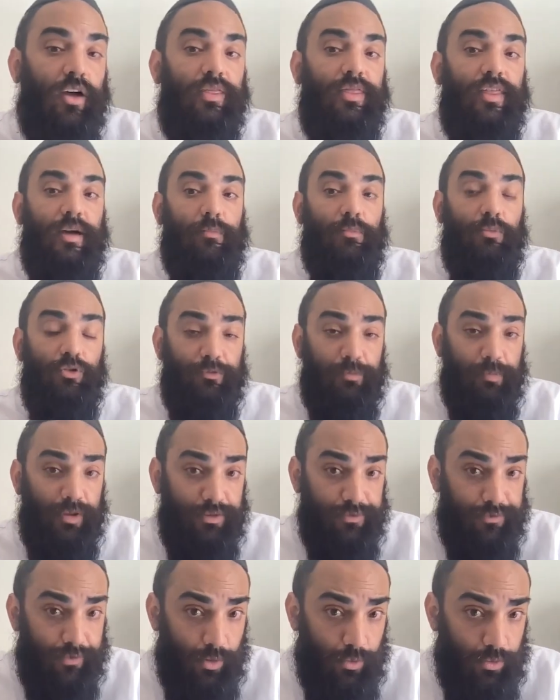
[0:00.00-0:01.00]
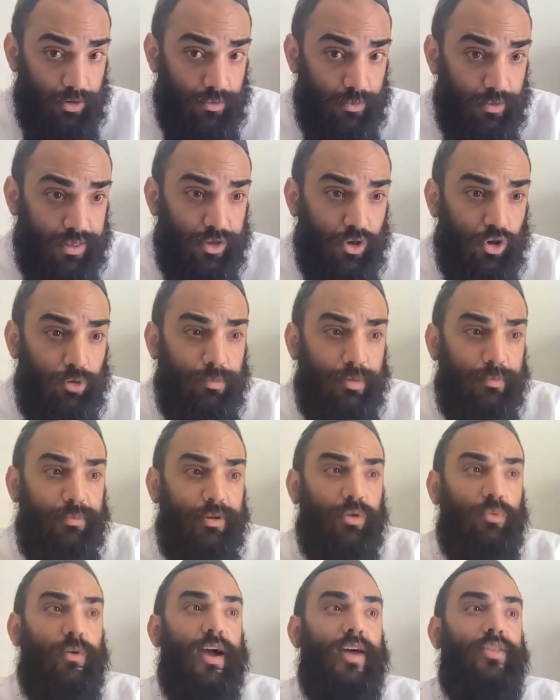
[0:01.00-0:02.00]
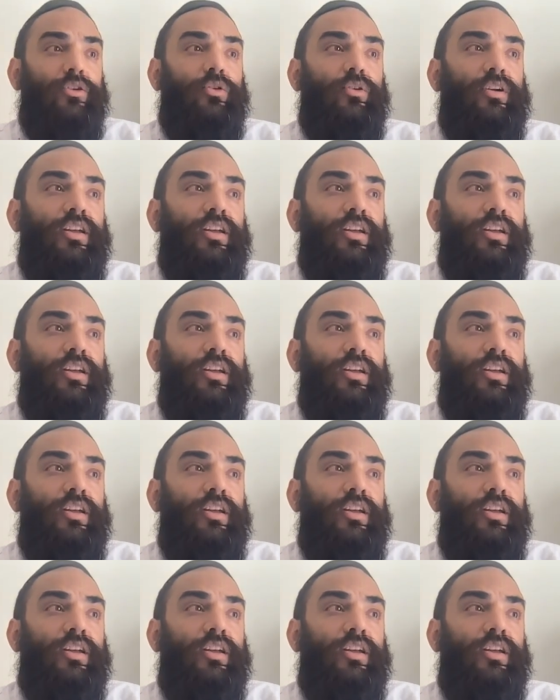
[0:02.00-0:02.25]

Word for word: on that movement forward with hope, but rather